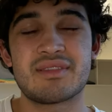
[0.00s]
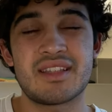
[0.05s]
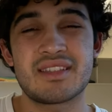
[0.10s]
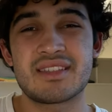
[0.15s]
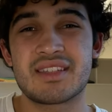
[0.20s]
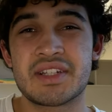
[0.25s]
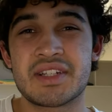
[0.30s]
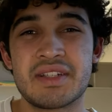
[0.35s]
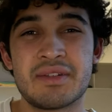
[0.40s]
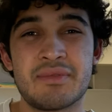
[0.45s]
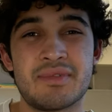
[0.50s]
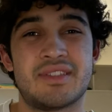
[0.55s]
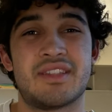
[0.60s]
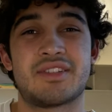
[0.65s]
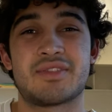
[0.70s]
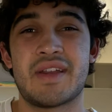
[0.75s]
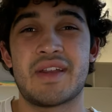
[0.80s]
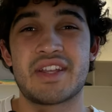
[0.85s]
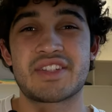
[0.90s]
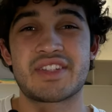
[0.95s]
necessary was the
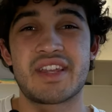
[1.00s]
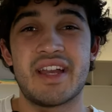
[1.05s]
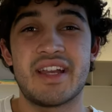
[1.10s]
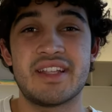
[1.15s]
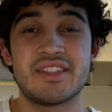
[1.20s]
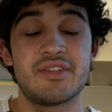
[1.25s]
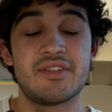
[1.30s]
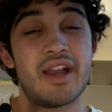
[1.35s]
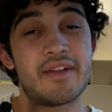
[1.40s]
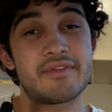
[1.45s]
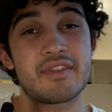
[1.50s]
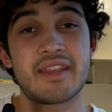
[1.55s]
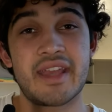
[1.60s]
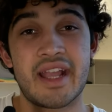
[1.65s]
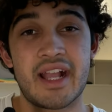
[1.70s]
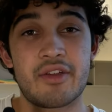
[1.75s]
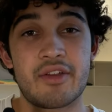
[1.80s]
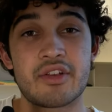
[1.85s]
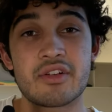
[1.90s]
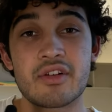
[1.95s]
trash cans. You have to
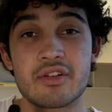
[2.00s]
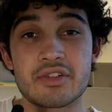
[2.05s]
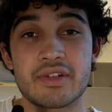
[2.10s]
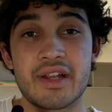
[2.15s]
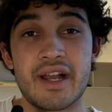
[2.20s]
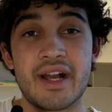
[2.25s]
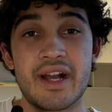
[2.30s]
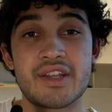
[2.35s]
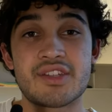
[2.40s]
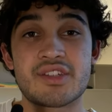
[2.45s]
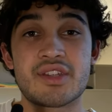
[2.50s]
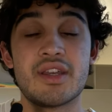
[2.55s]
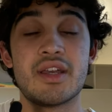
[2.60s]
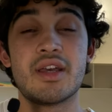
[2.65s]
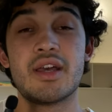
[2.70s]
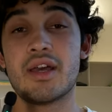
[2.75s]
take out your own trash.